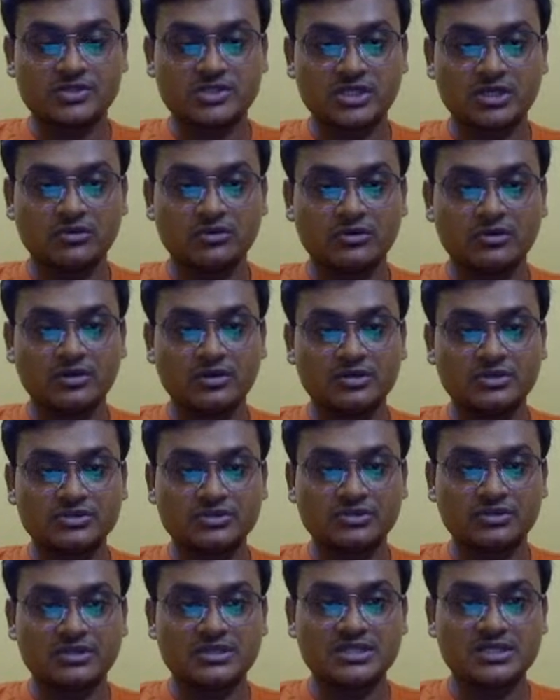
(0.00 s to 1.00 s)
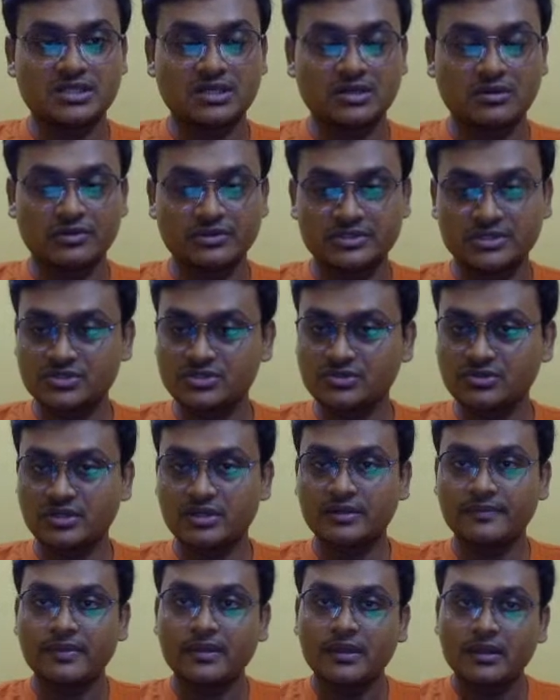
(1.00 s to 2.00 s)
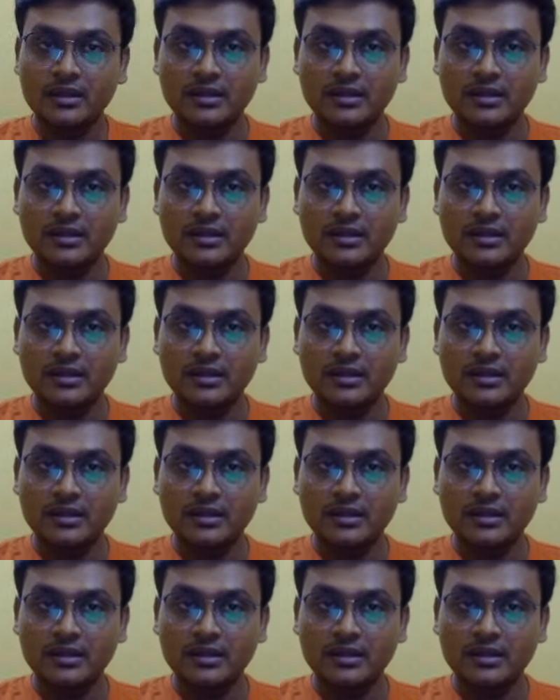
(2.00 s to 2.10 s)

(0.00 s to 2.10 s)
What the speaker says: Chalo. So these are the questions. Okay.